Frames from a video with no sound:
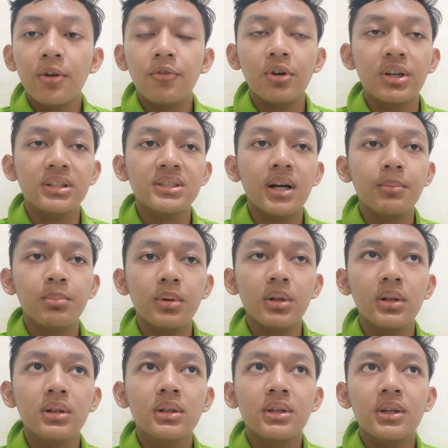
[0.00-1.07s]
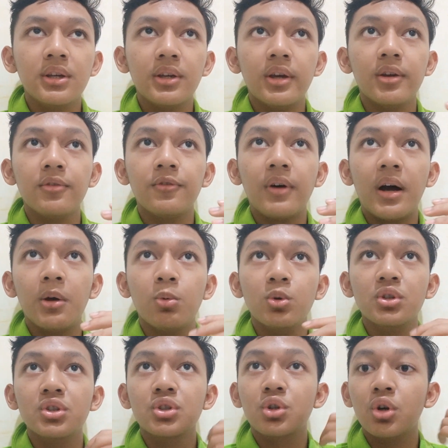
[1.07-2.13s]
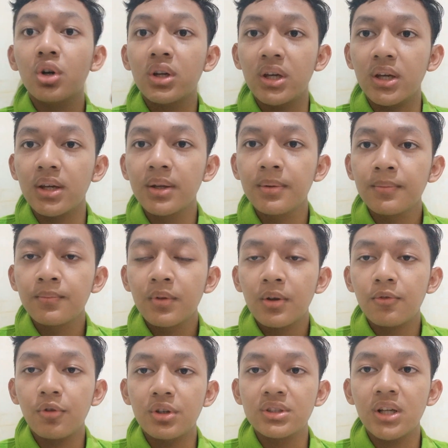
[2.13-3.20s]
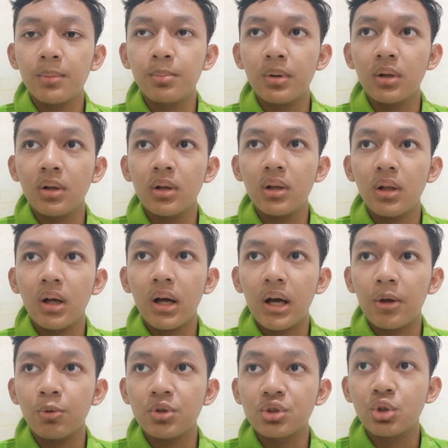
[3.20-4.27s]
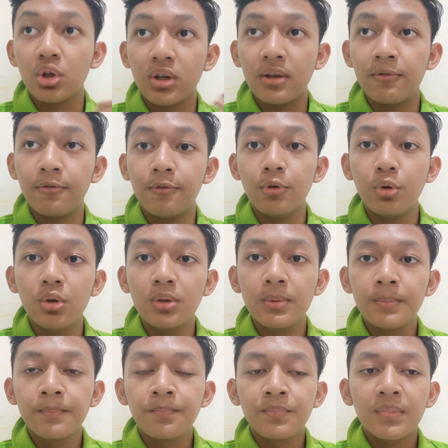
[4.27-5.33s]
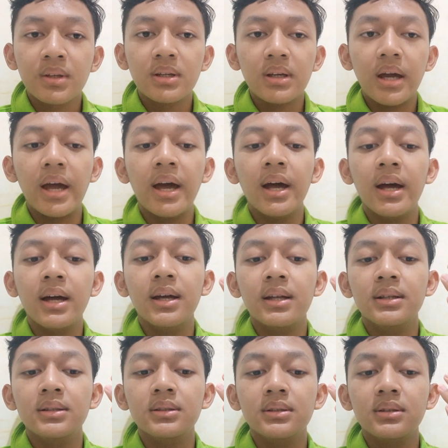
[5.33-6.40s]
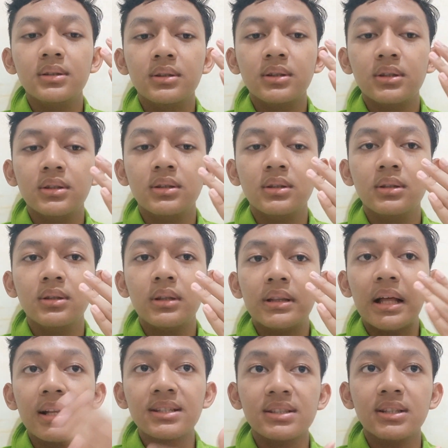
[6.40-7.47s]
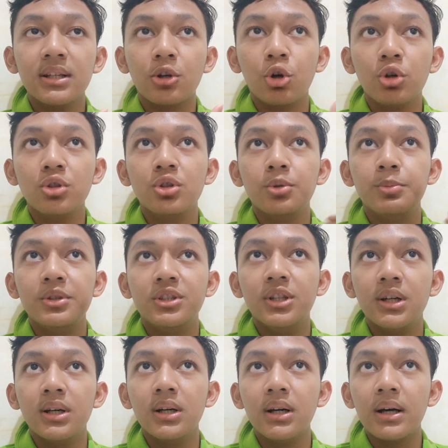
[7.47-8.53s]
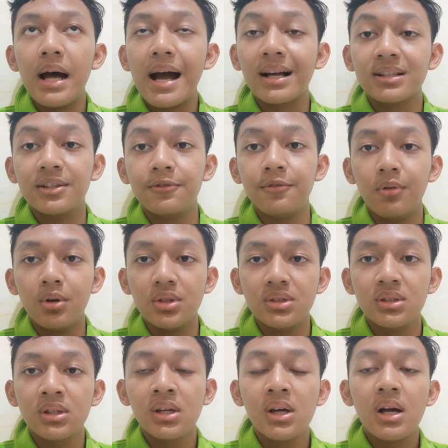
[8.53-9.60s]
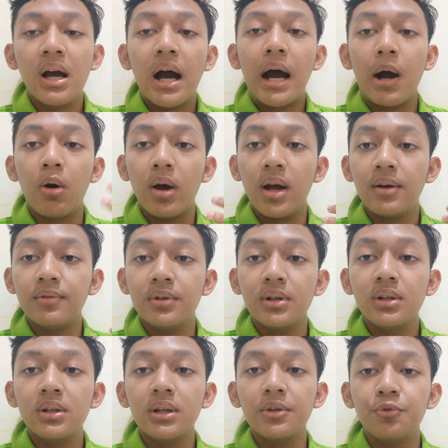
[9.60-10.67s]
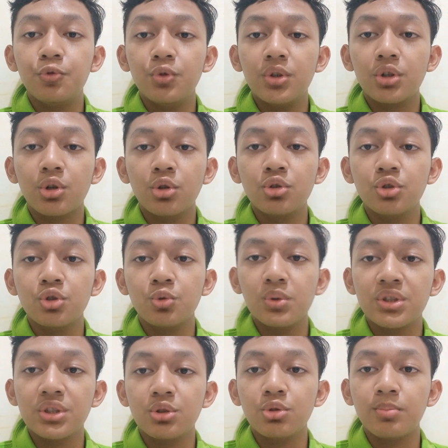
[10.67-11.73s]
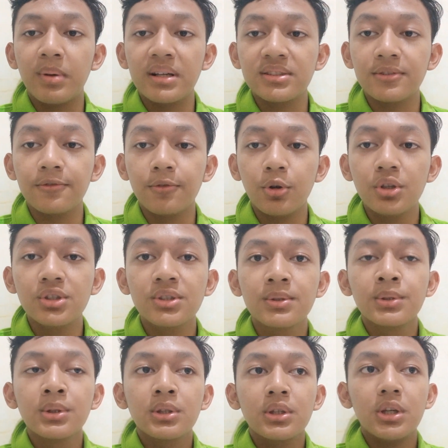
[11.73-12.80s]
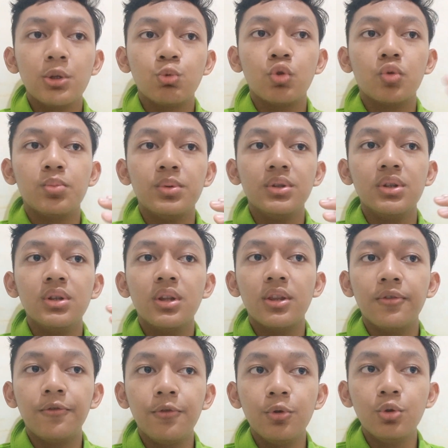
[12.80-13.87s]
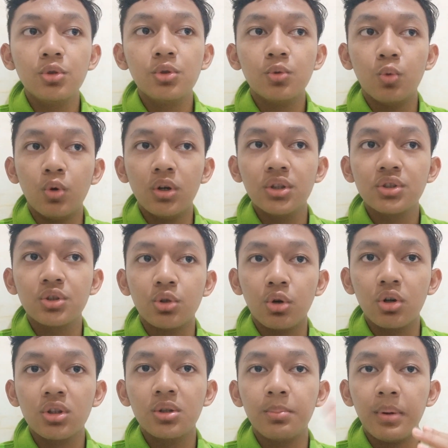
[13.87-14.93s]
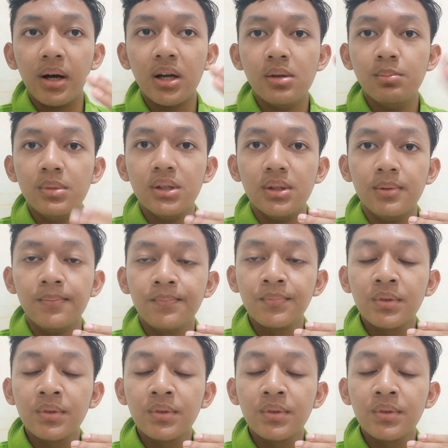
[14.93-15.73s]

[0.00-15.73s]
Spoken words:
For example, if I was cooking, for example, I was cooking food, and that's going to be the active voice. However, if we are going to switch it to passive voice, it would be the food was cooked by me.